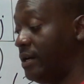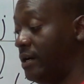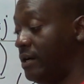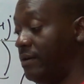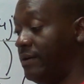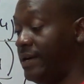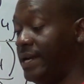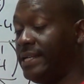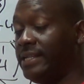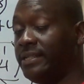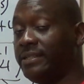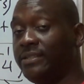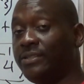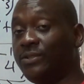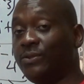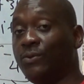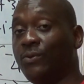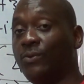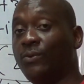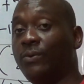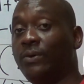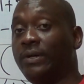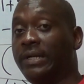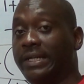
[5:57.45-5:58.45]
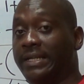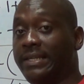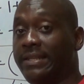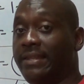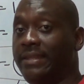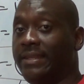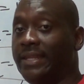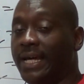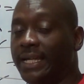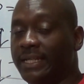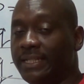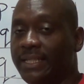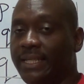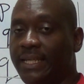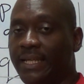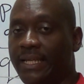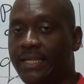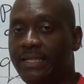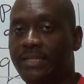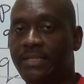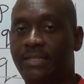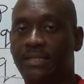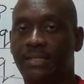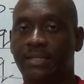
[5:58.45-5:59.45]
Alright, so in that
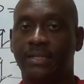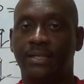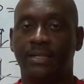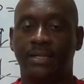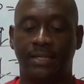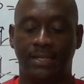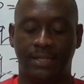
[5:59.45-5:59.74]
case,